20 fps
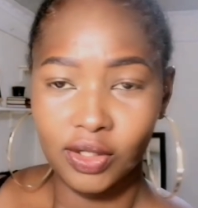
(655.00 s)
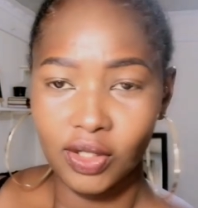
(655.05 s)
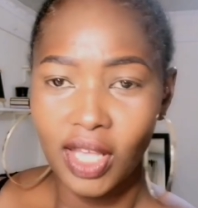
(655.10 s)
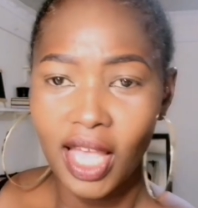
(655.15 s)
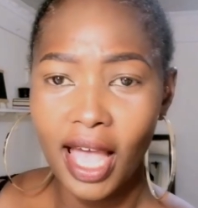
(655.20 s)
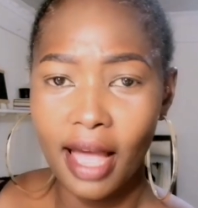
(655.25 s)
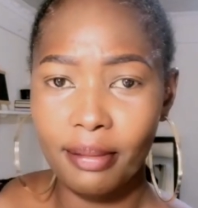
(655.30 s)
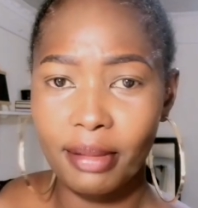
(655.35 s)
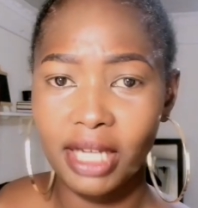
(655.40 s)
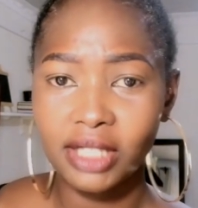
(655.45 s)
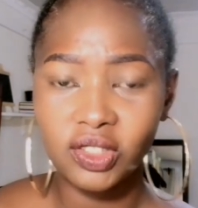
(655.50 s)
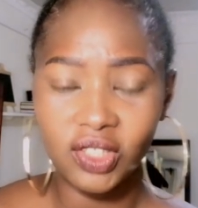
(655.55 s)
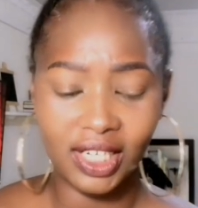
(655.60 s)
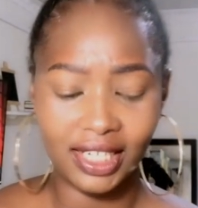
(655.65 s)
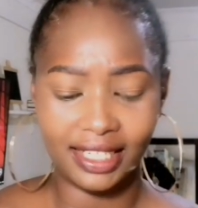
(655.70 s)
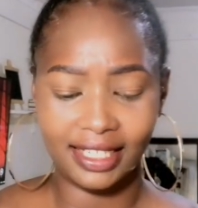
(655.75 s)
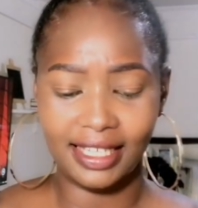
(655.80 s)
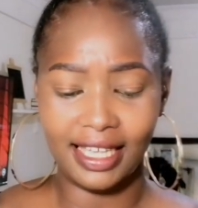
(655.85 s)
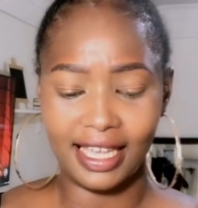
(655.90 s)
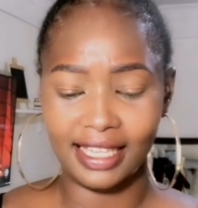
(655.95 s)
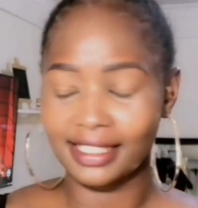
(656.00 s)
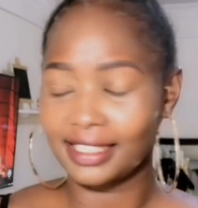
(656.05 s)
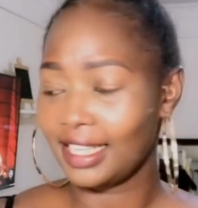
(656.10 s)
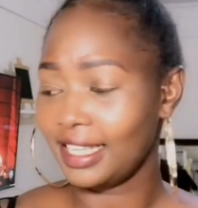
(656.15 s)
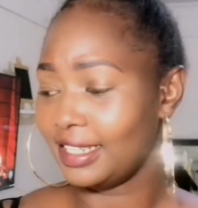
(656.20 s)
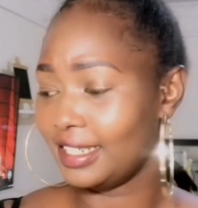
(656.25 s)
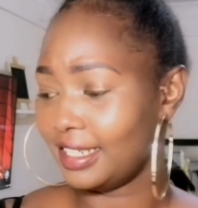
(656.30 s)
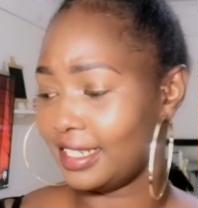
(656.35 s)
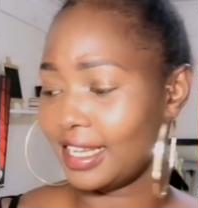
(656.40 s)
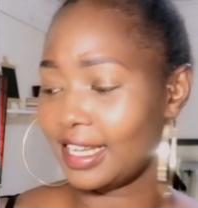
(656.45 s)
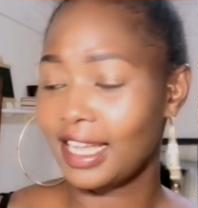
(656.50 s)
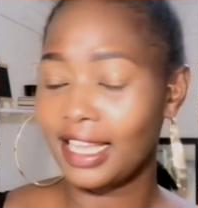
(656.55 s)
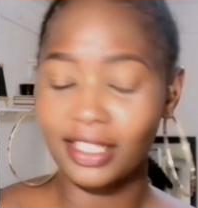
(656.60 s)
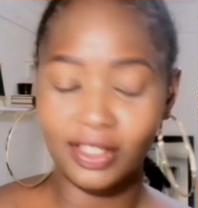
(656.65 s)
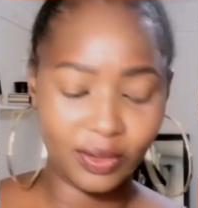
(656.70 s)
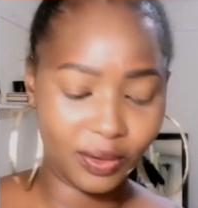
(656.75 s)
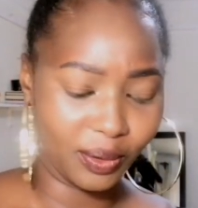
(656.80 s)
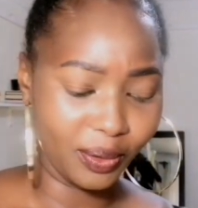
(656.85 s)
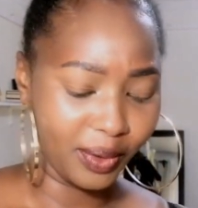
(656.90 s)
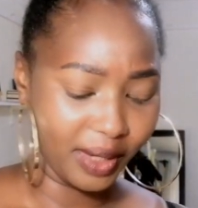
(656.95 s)
So yeah, I'm actually excited. I
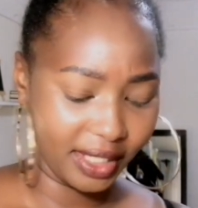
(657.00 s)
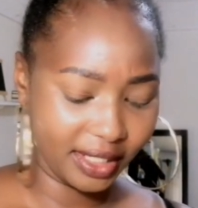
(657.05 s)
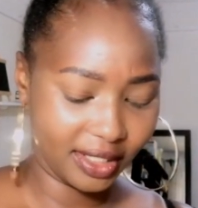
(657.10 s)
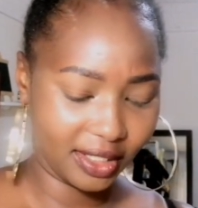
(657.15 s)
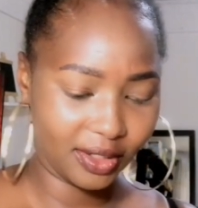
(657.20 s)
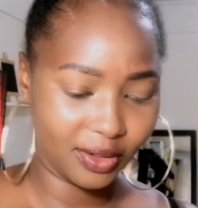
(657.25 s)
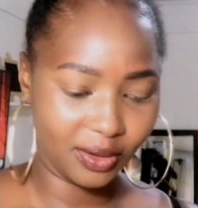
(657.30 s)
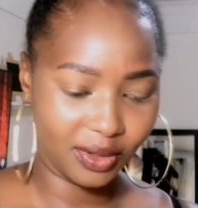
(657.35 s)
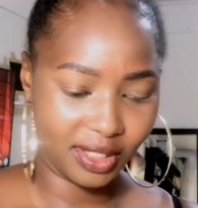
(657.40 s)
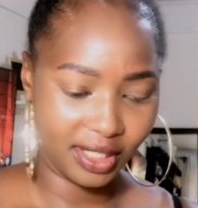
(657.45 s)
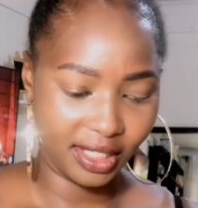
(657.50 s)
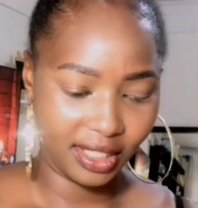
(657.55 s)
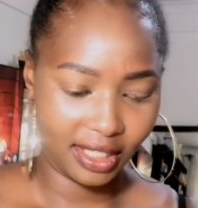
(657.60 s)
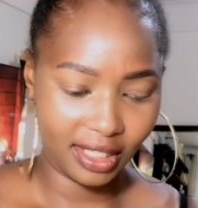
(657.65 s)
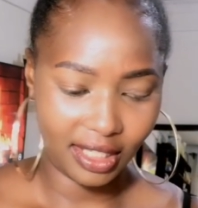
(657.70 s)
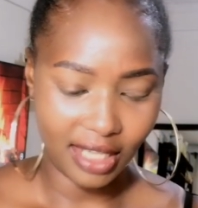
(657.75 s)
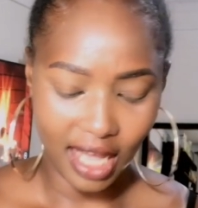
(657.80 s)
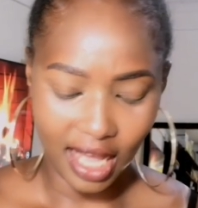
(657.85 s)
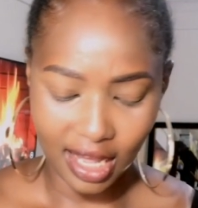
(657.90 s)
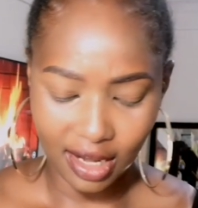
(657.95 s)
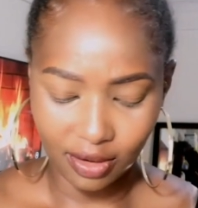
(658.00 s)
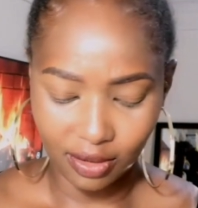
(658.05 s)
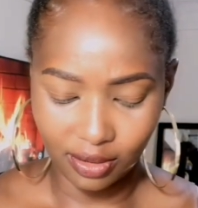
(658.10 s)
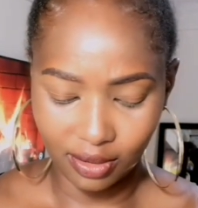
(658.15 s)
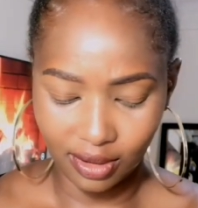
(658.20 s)
can't wait to see how,